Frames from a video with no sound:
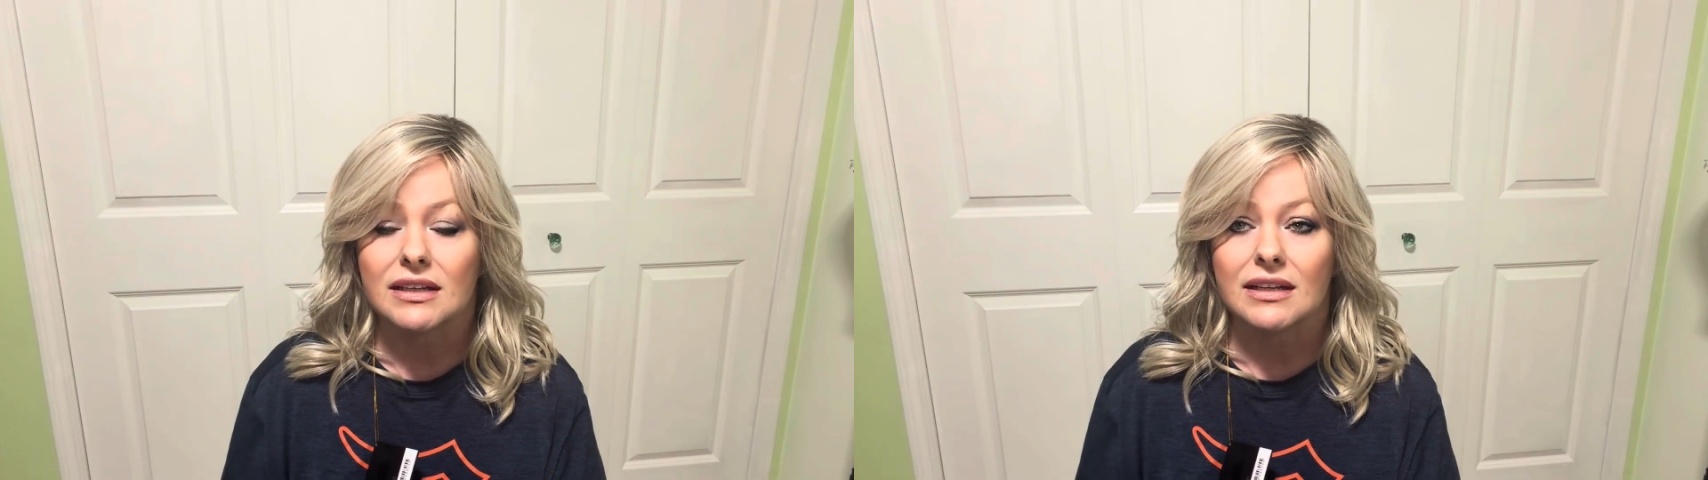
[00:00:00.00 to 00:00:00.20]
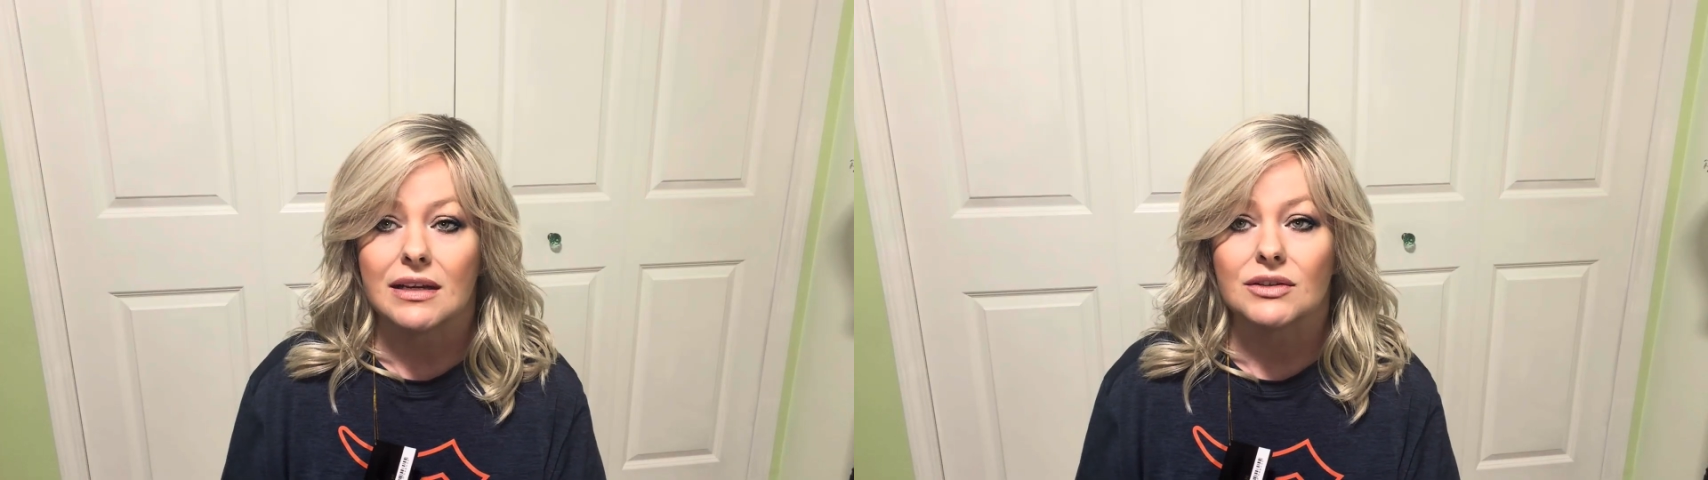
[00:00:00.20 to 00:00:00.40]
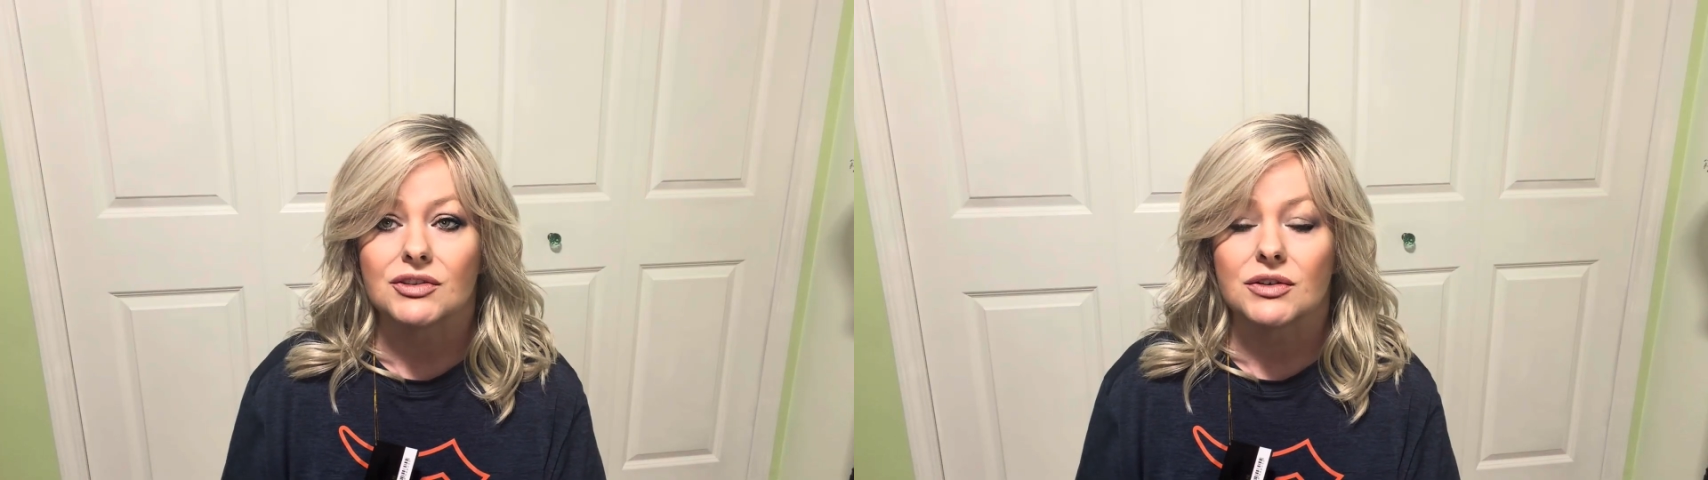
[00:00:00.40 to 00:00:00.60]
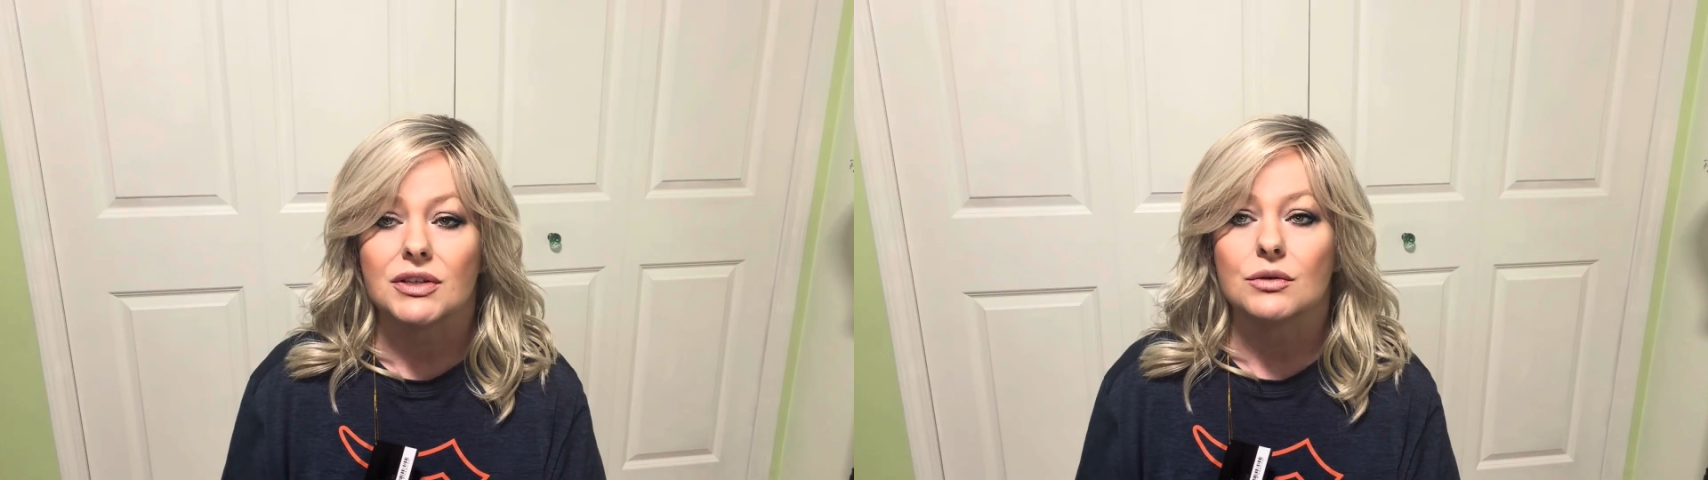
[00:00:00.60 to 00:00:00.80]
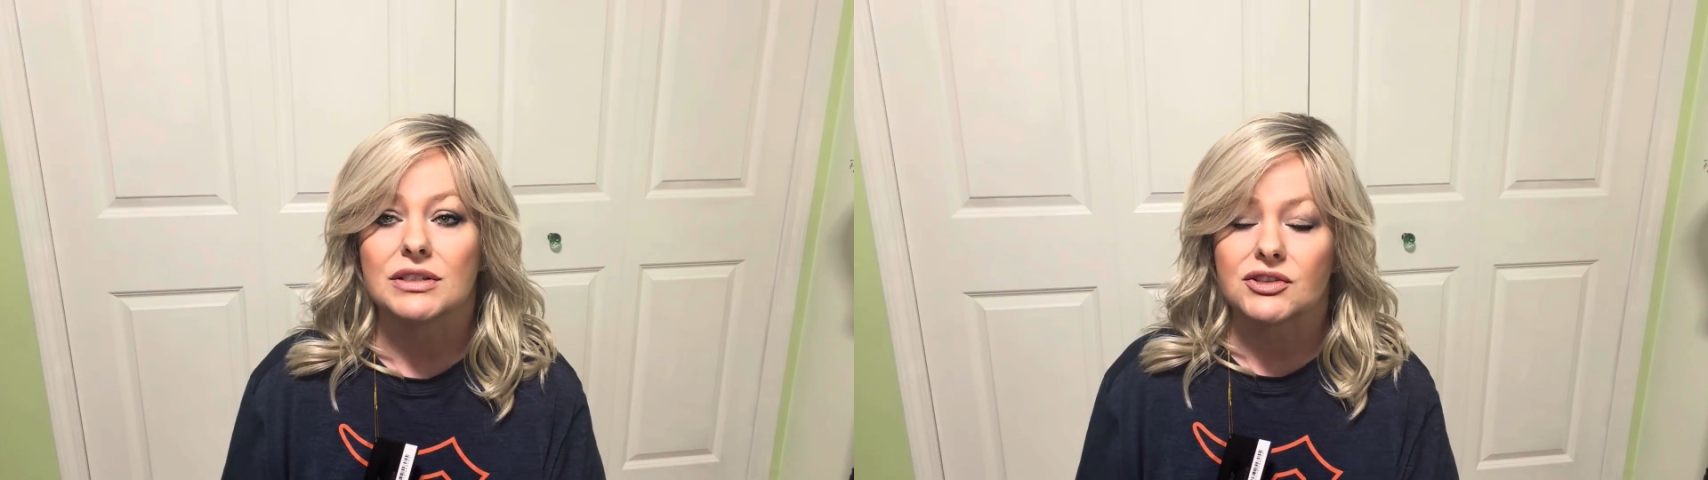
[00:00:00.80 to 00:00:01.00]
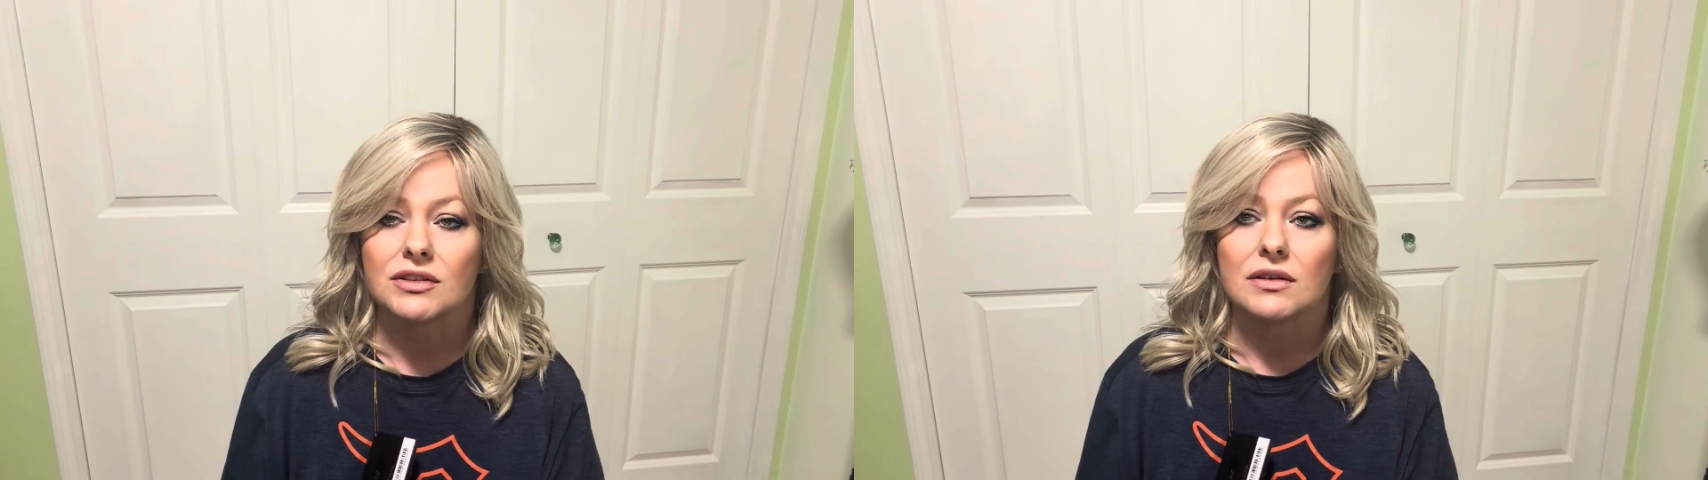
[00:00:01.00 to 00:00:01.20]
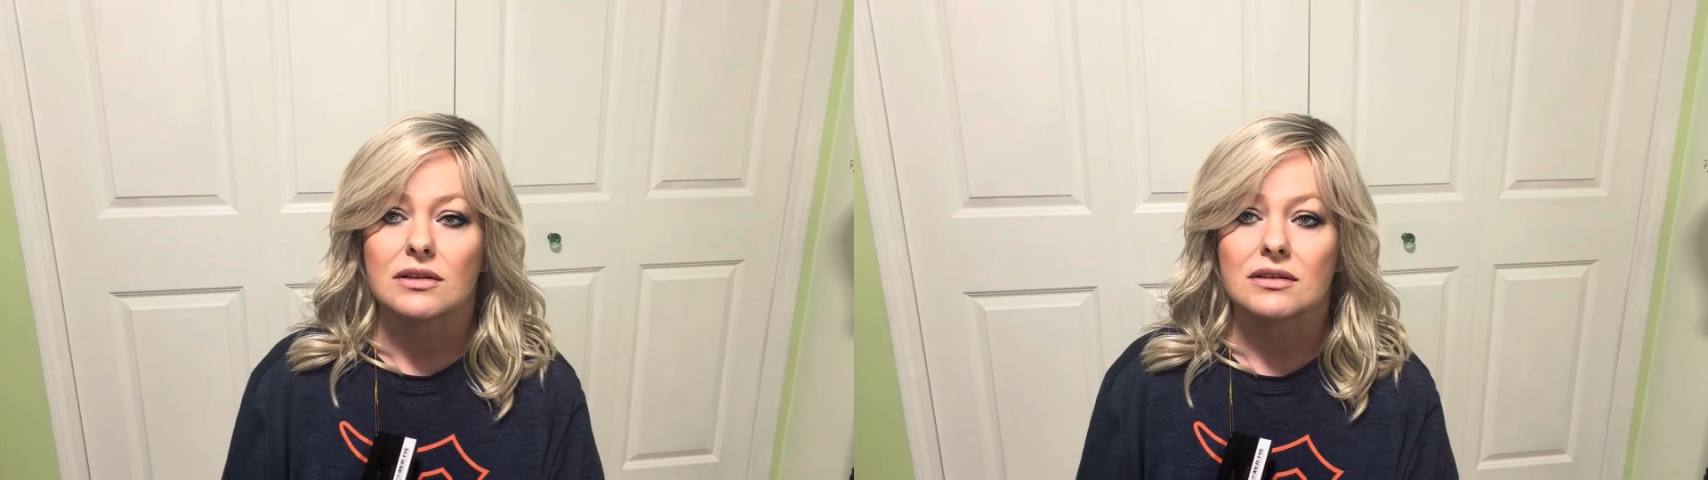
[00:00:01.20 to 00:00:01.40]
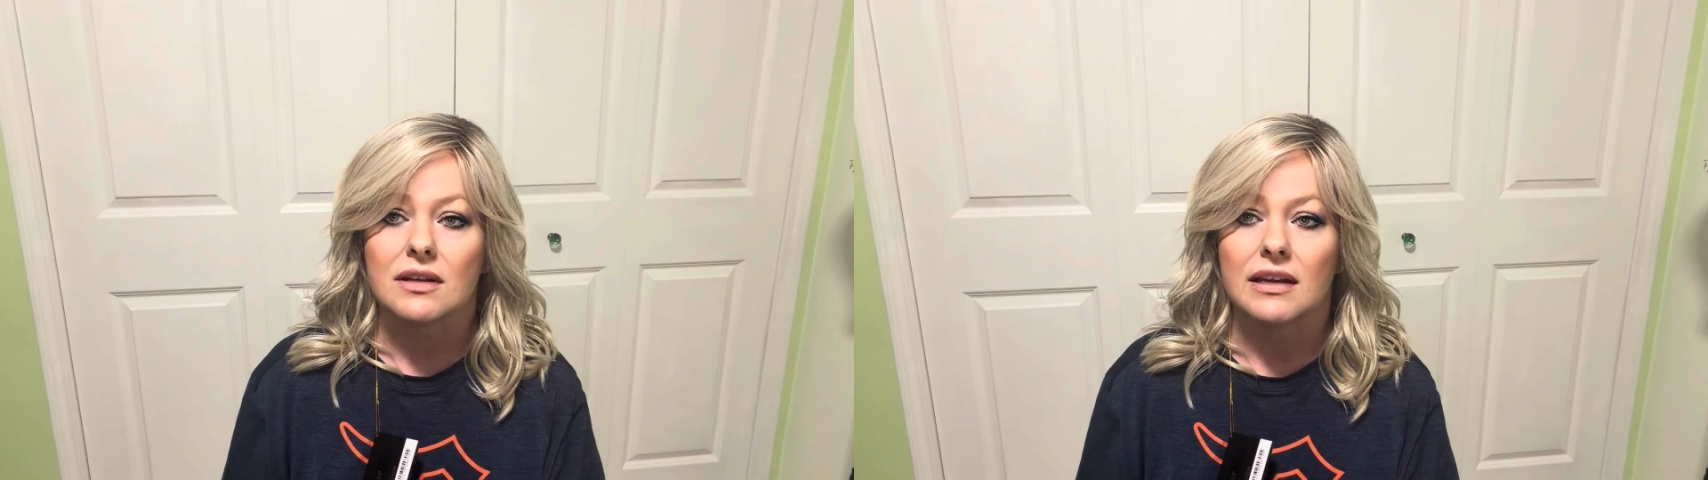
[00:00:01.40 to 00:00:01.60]
and I'll show you what she
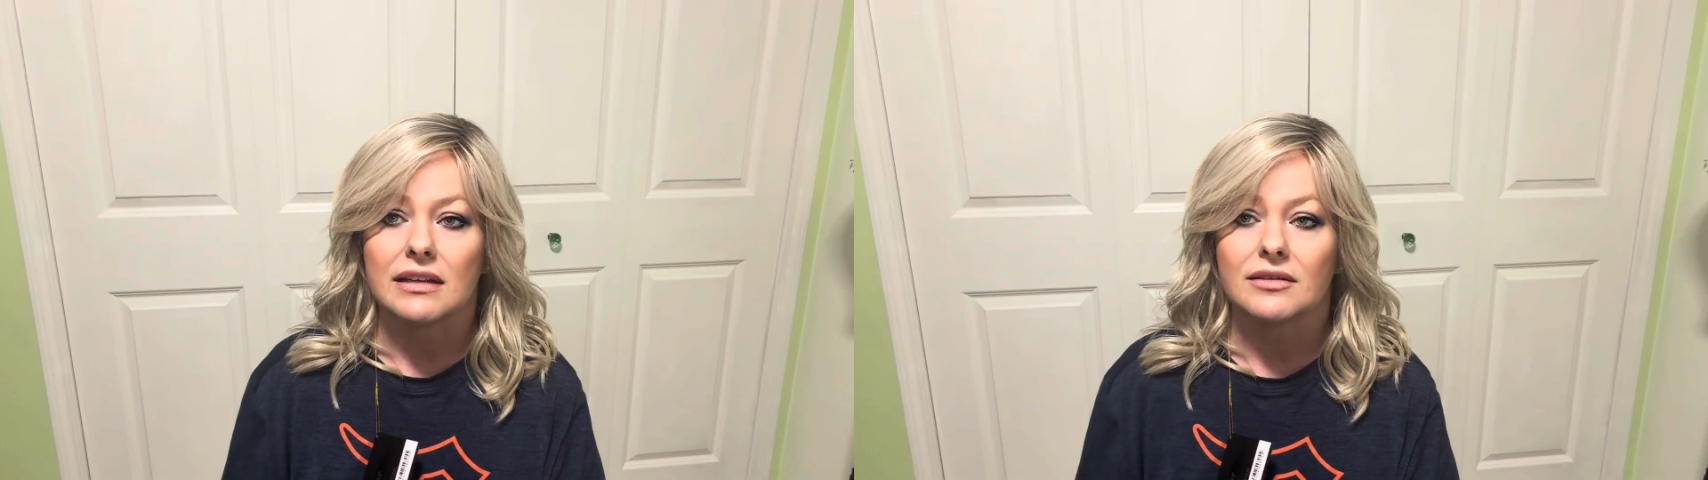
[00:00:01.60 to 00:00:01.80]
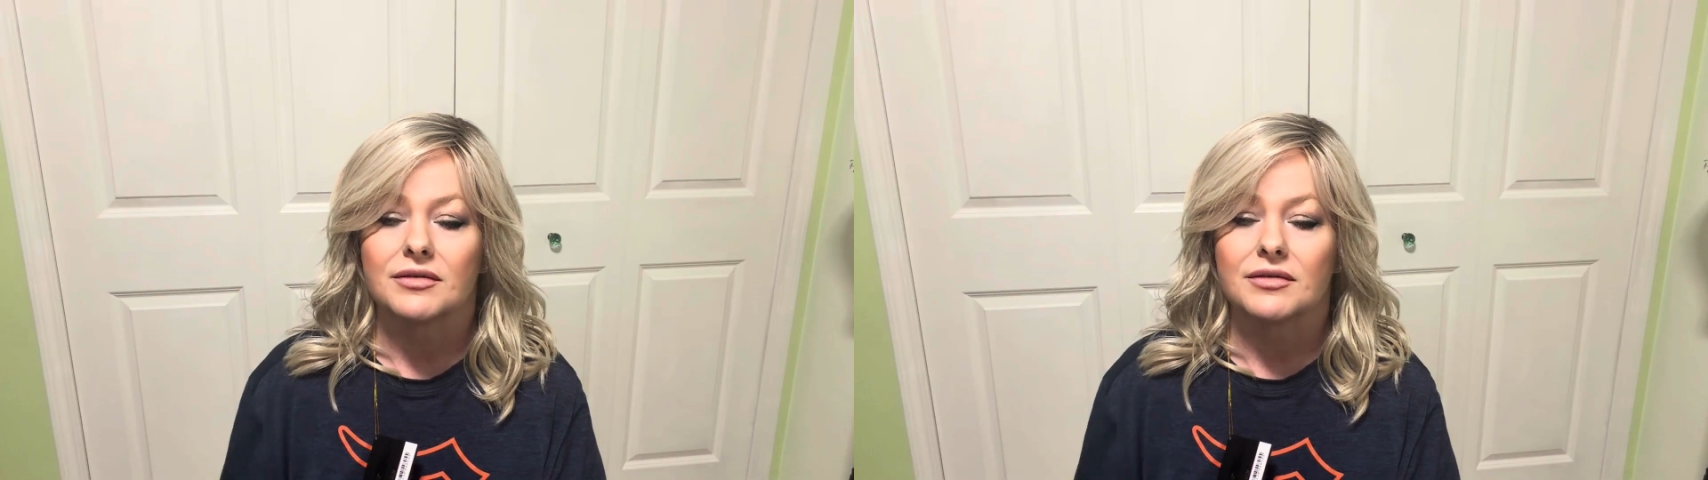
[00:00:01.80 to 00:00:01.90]
looks like.